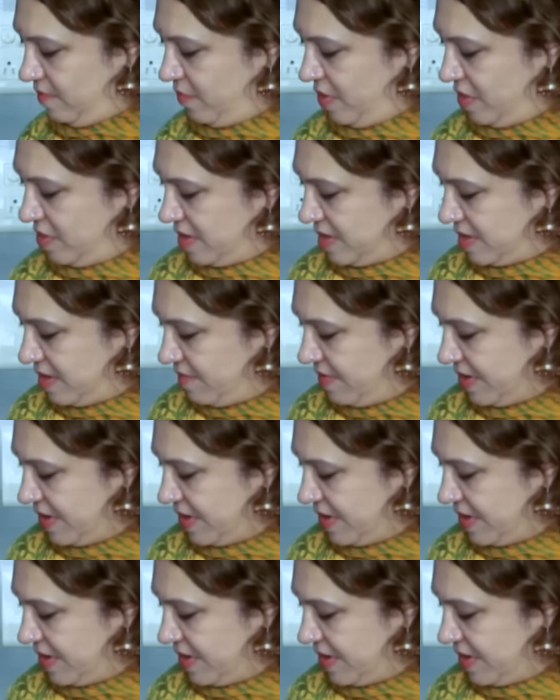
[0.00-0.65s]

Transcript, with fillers: We'll just give